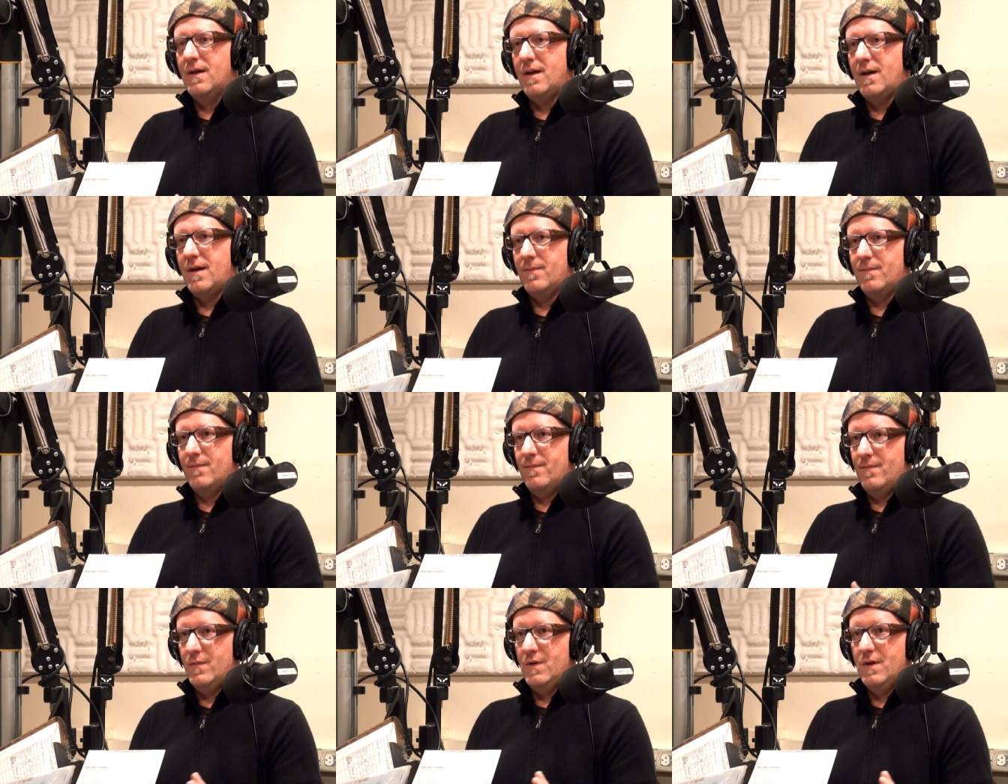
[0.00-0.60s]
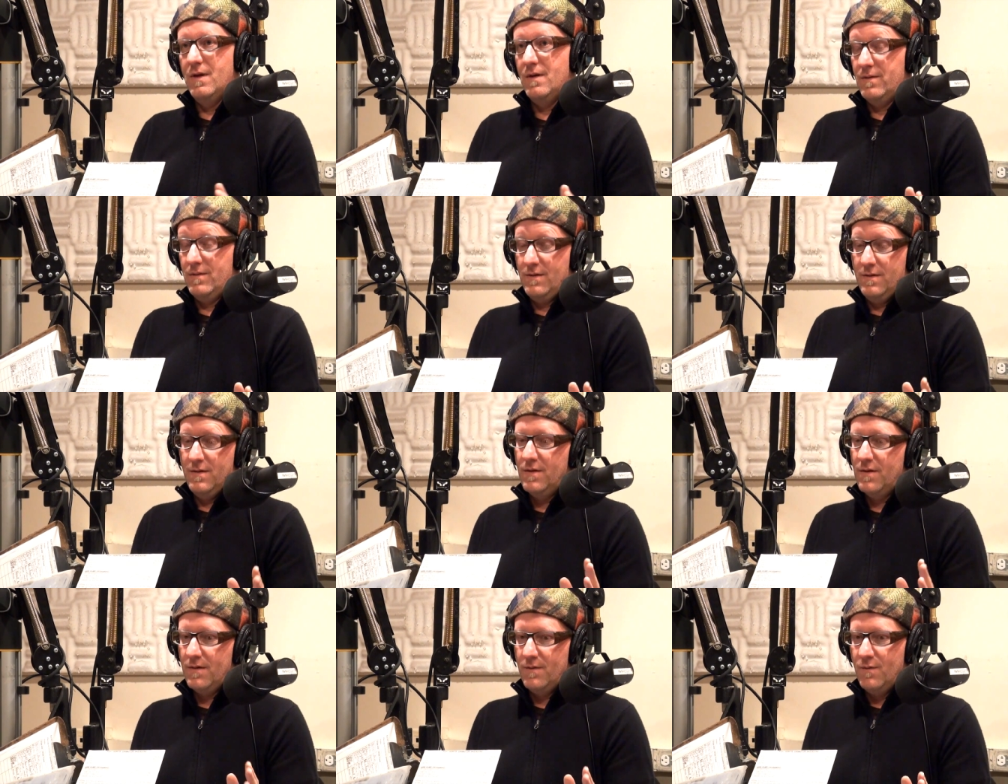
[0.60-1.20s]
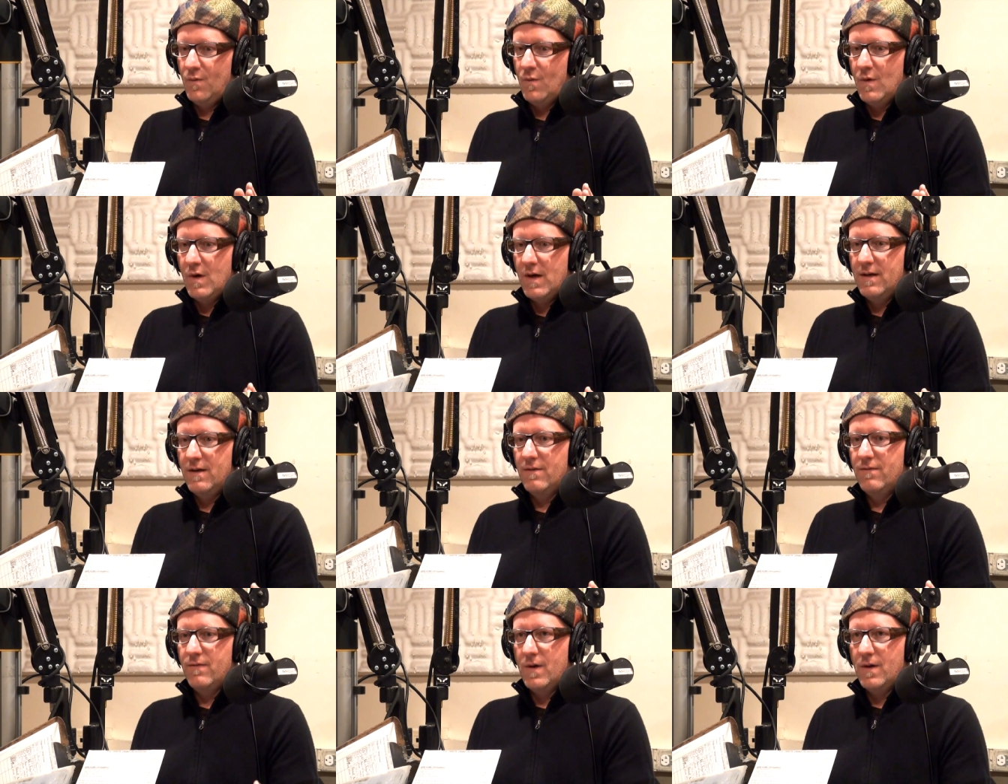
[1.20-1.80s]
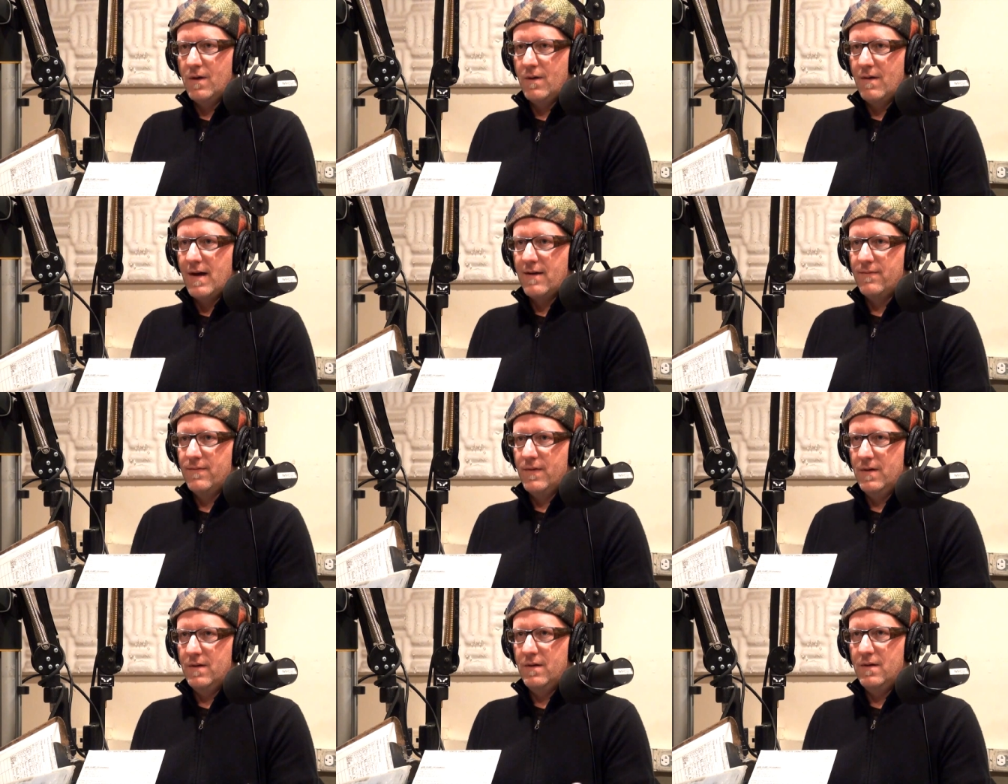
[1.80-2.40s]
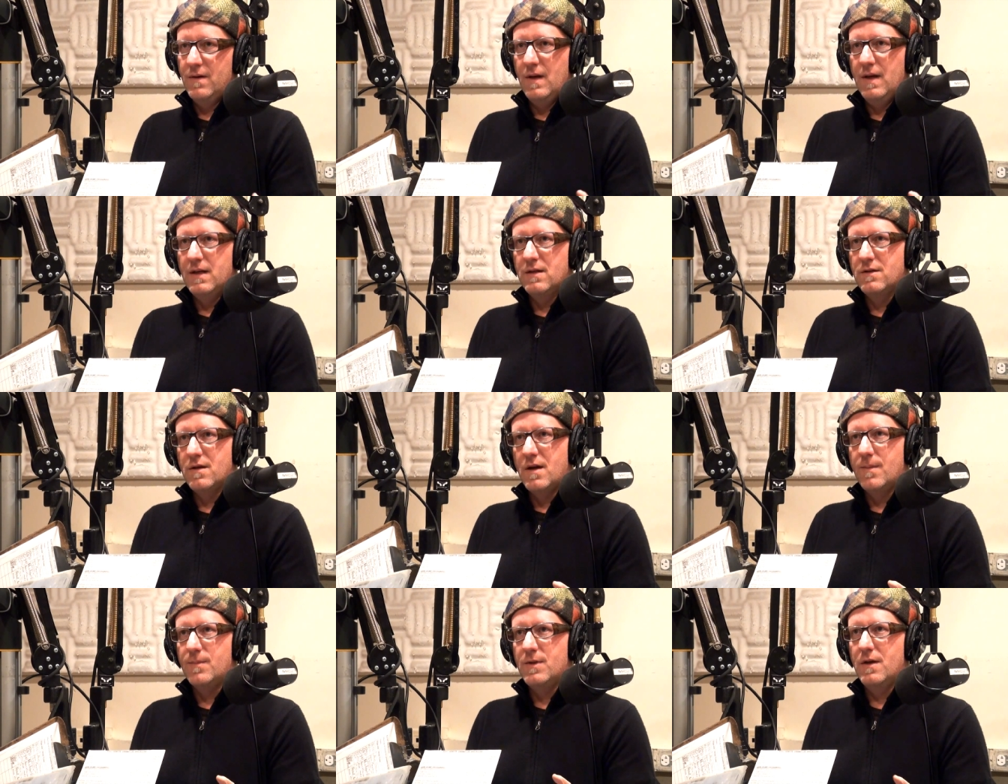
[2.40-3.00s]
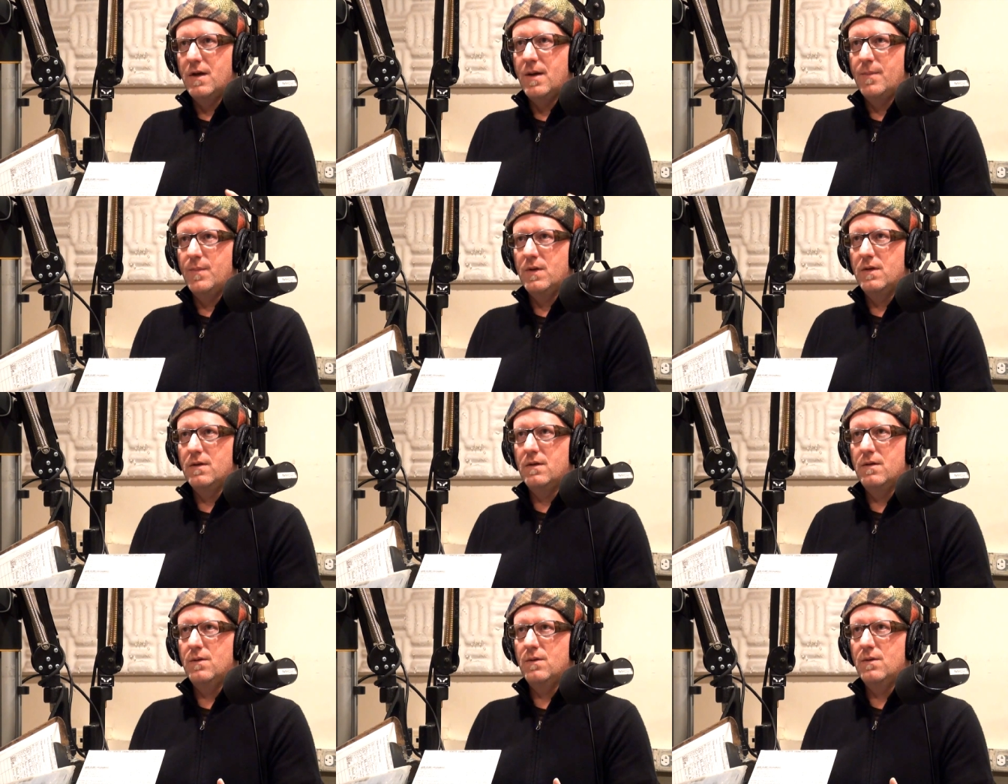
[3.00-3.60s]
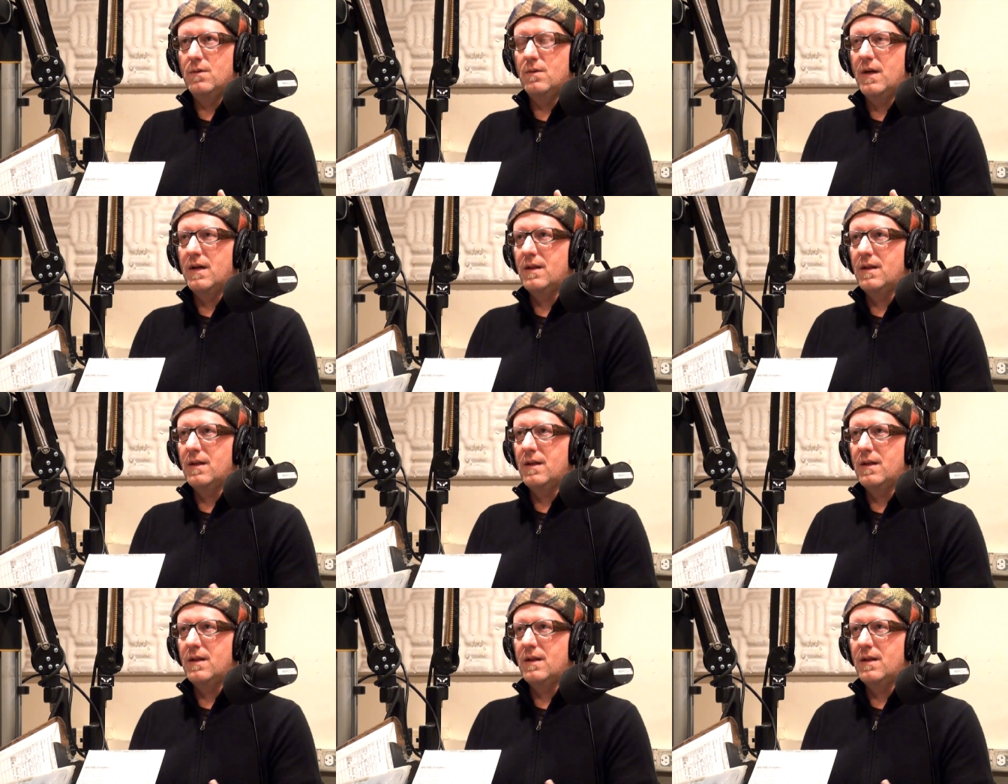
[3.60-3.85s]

Um, you know, took one photograph and, and chopped it up into,